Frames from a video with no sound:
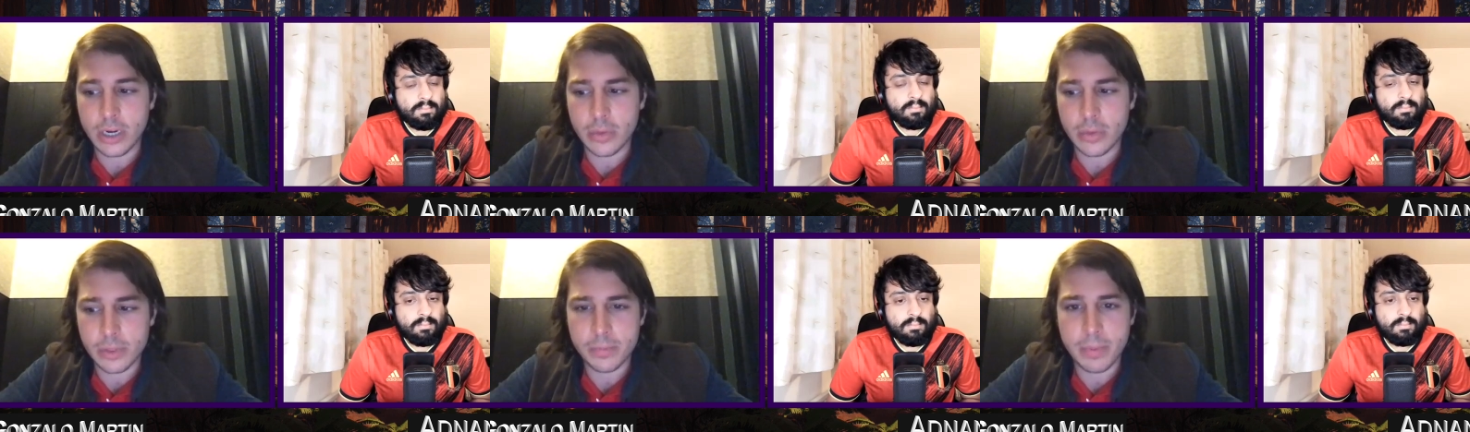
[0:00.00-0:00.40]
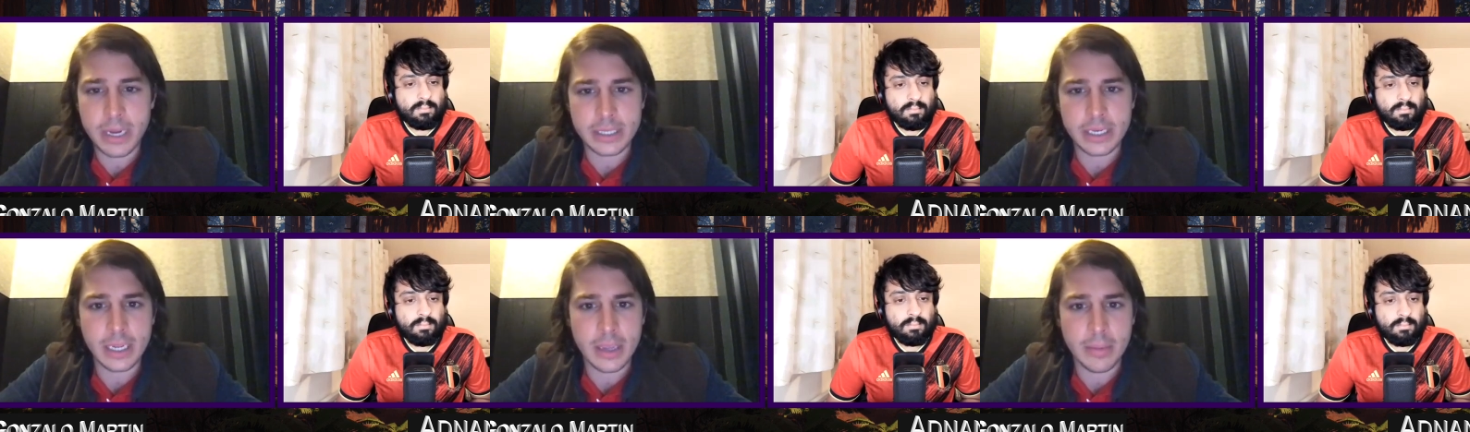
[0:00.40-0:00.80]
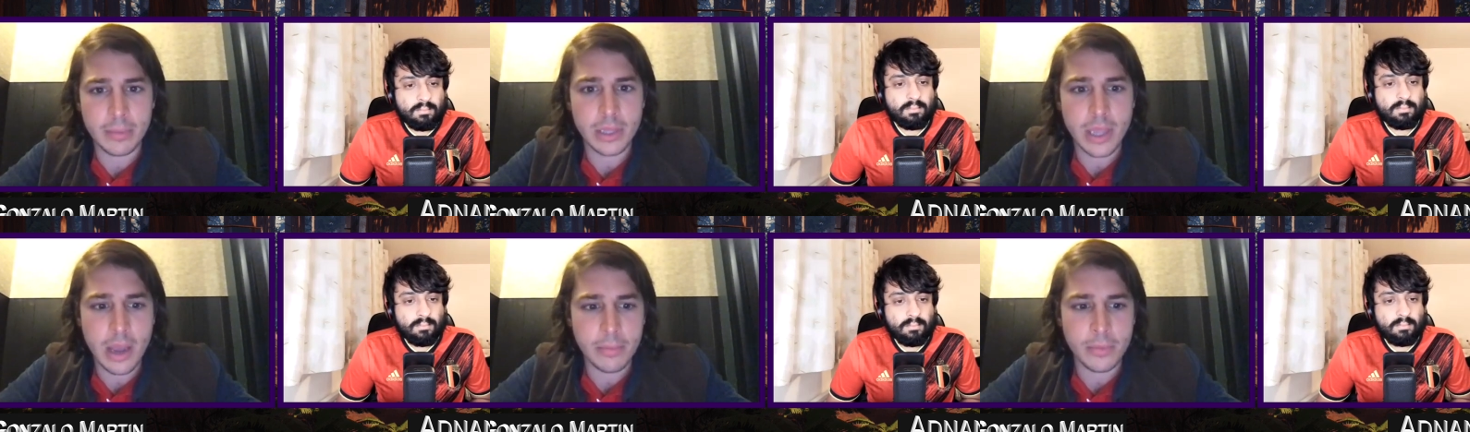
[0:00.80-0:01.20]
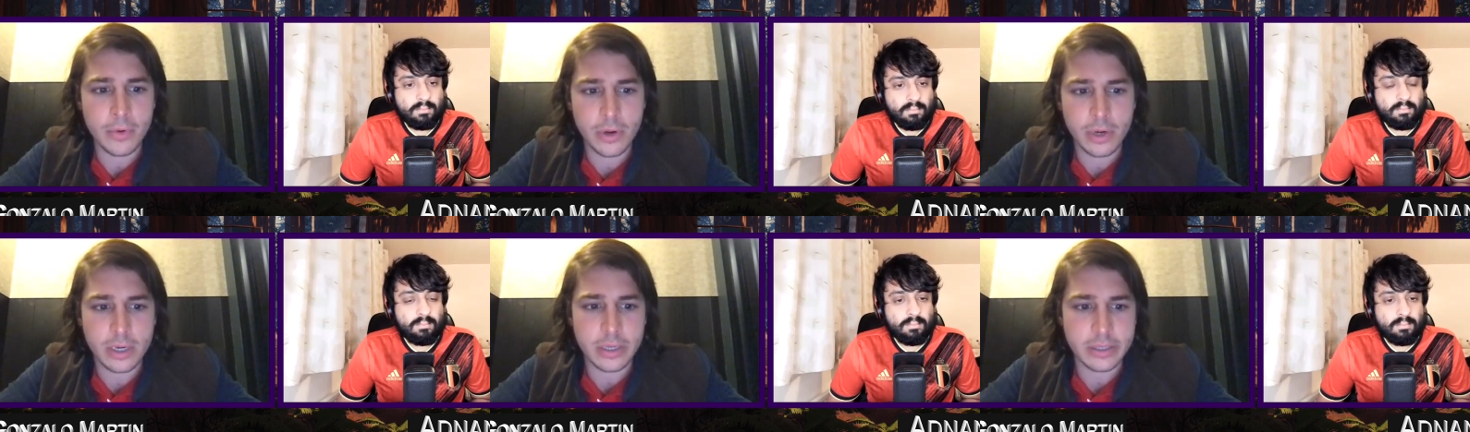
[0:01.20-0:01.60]
Speaker 1: respecting him a lot more
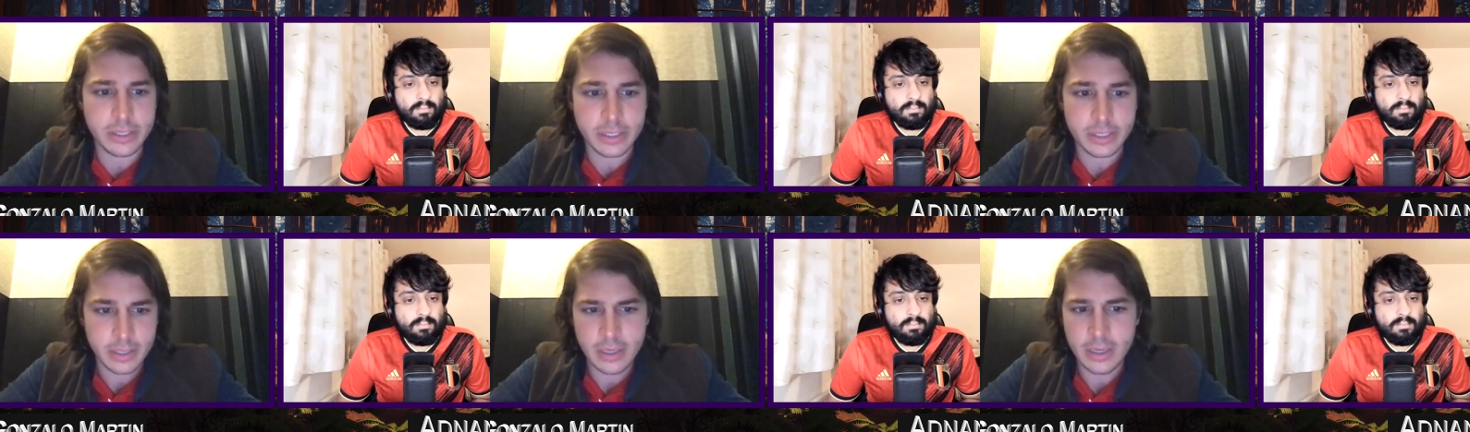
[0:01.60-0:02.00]
because,